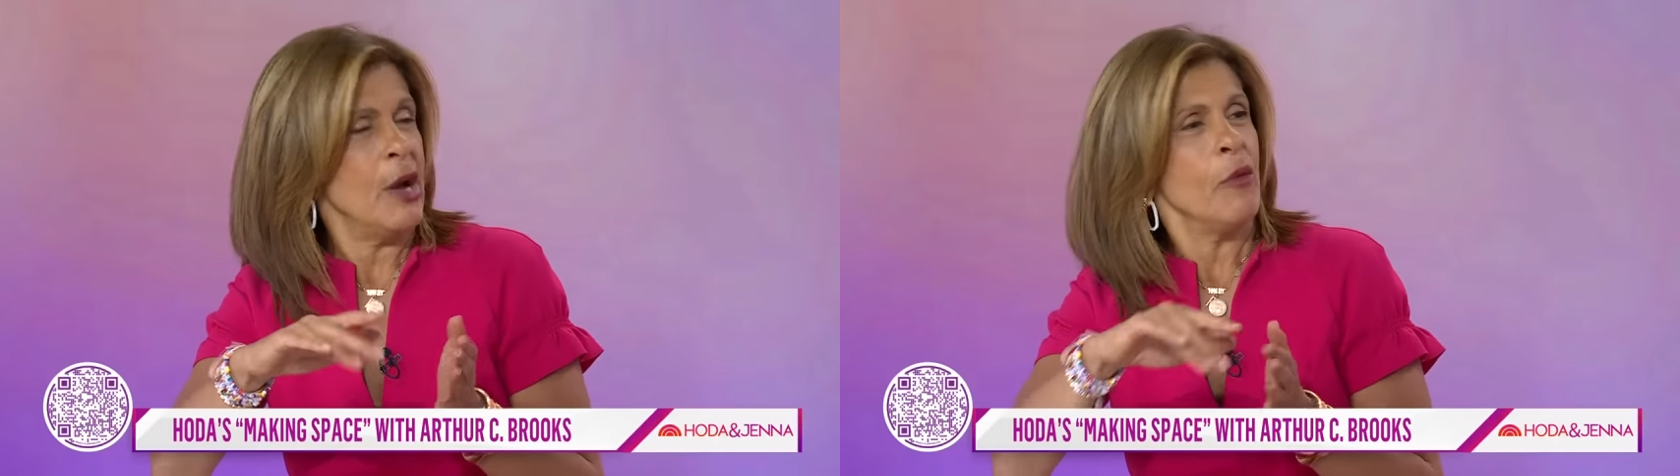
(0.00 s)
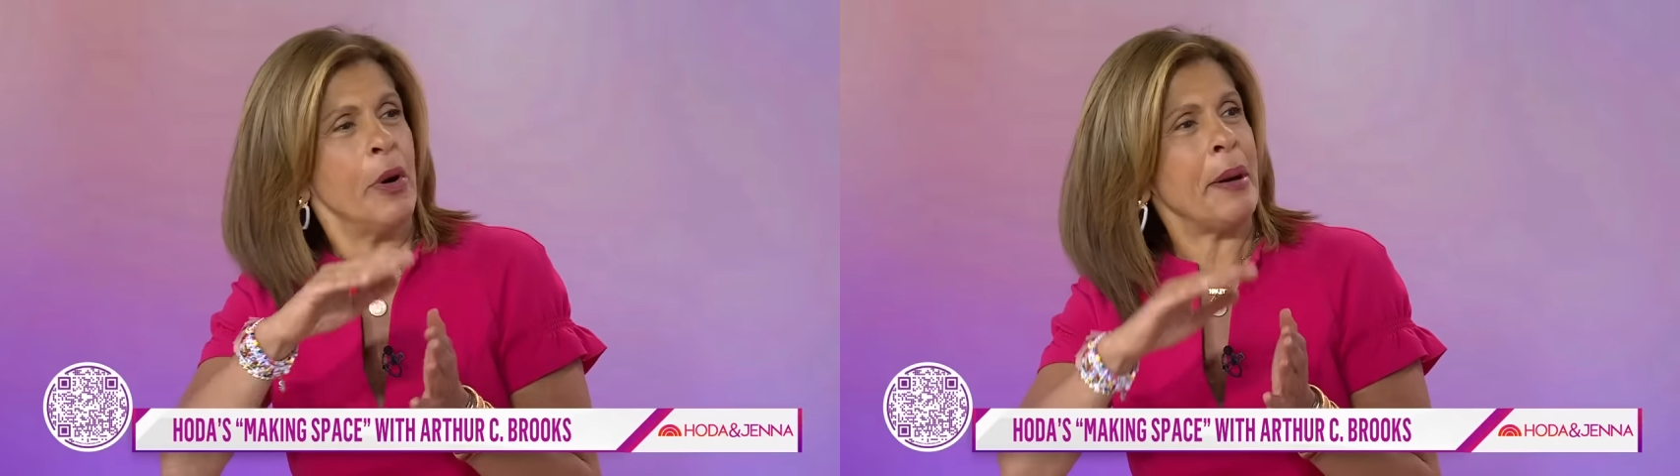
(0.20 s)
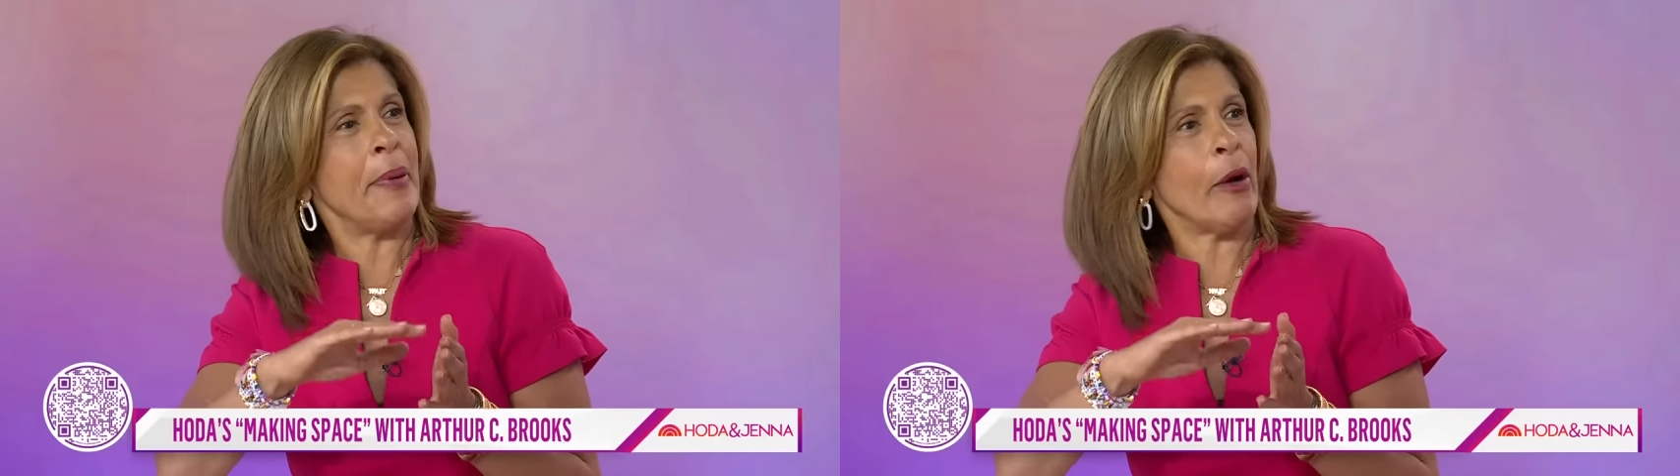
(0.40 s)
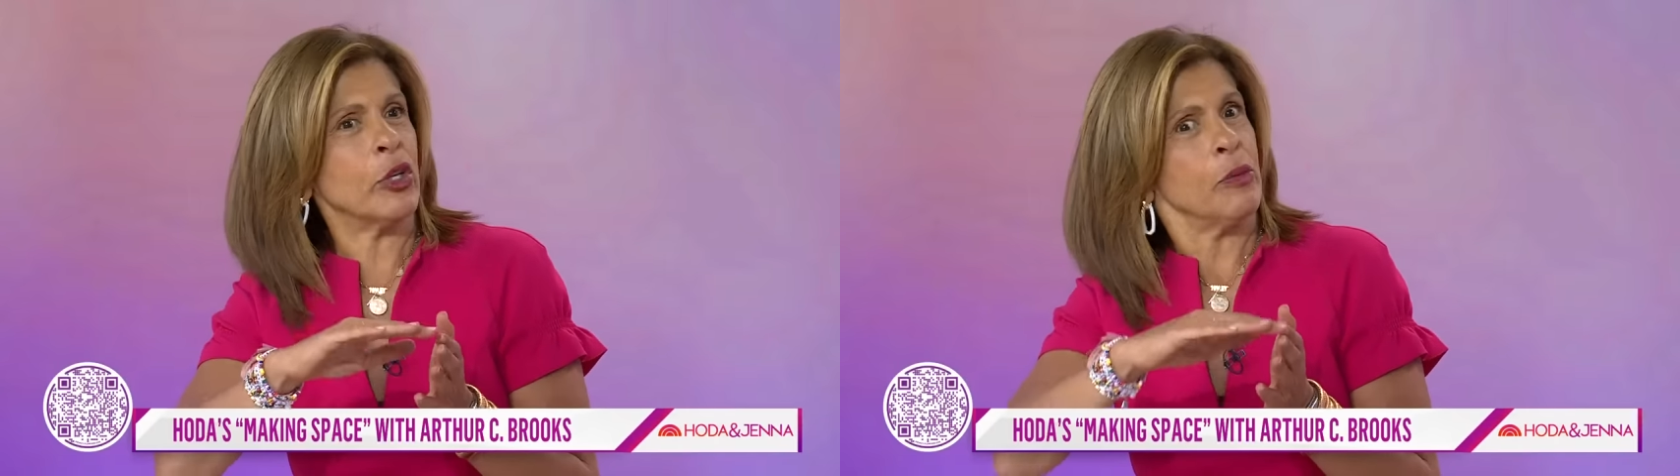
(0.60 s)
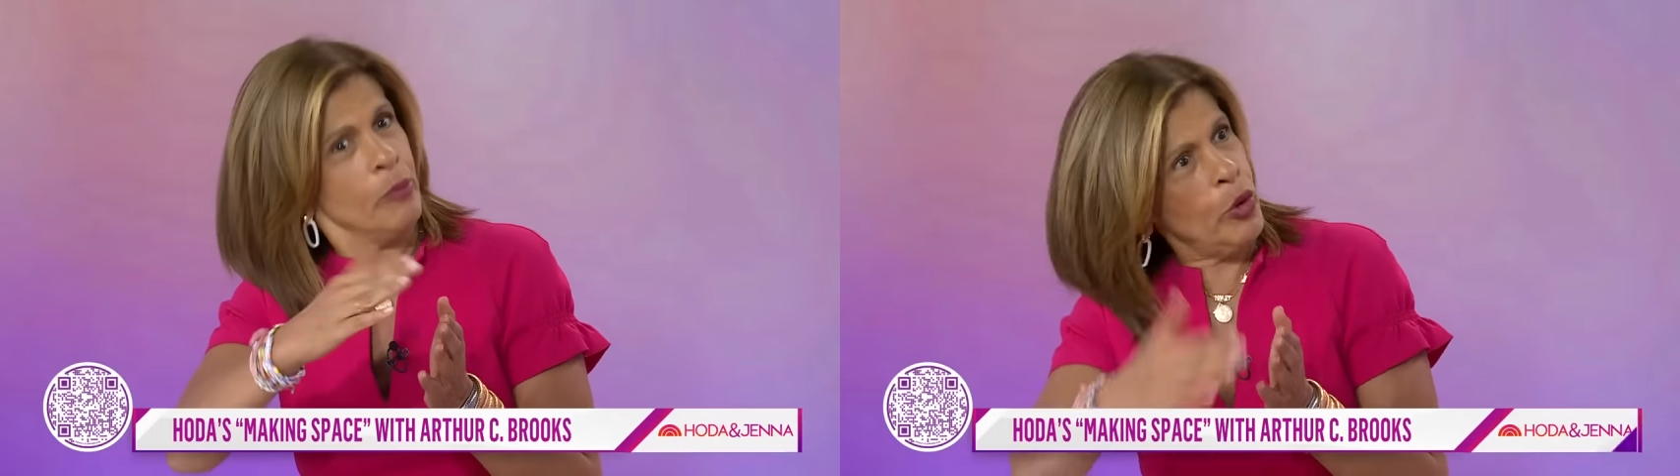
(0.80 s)
When my
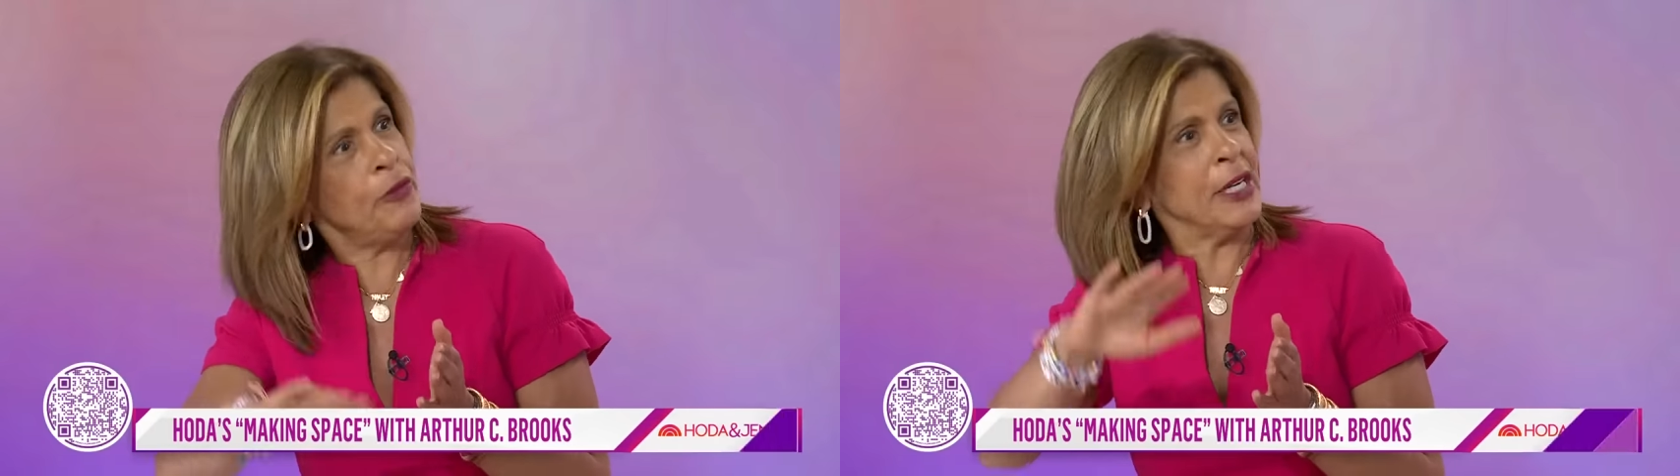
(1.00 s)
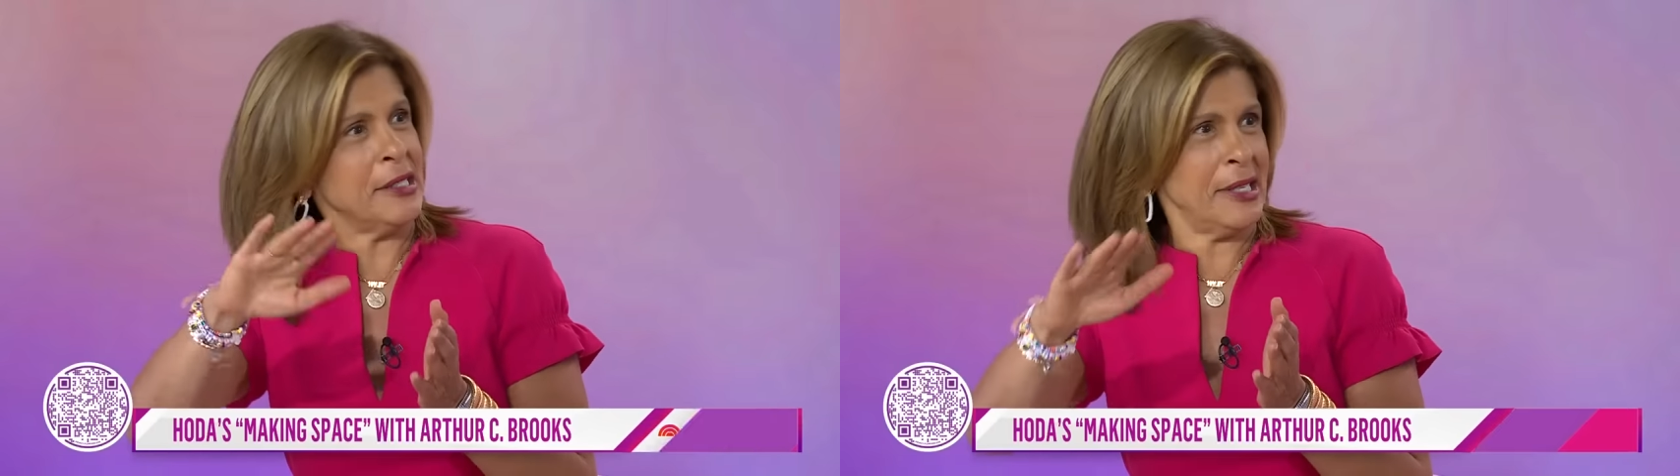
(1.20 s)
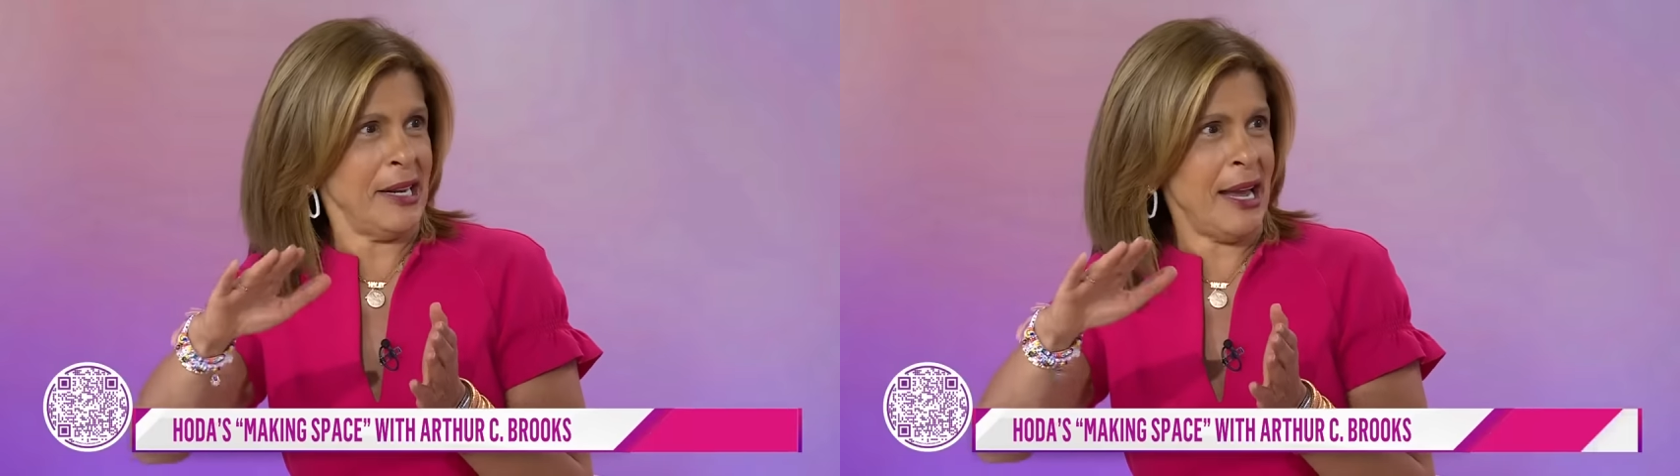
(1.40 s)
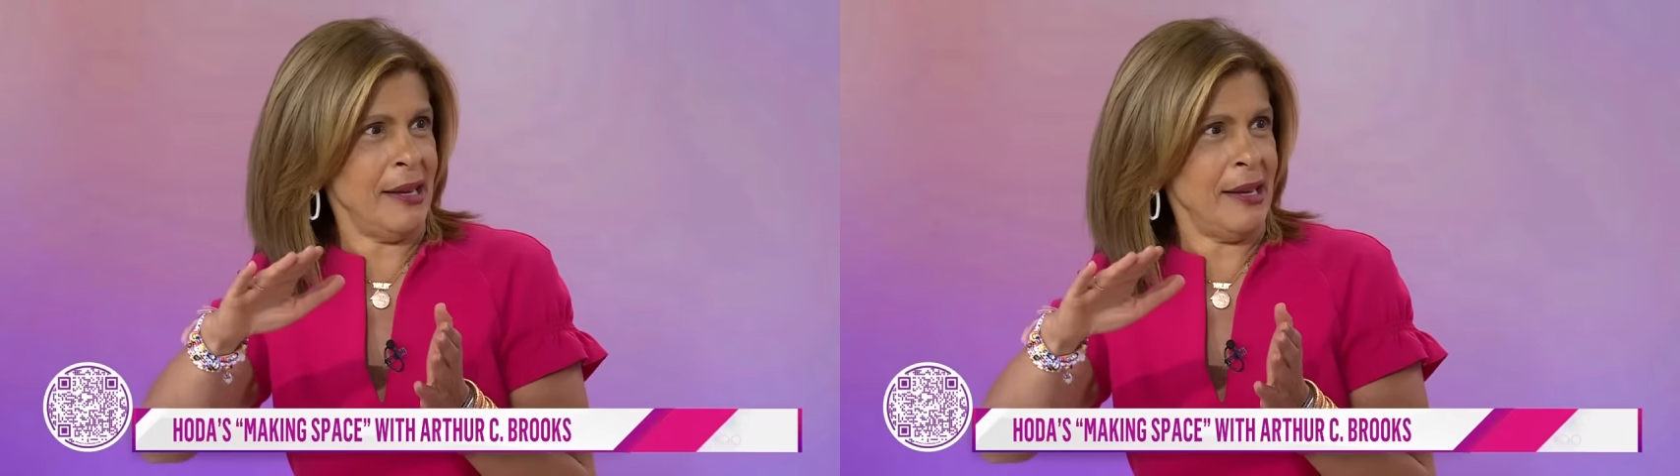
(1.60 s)
parents moved us to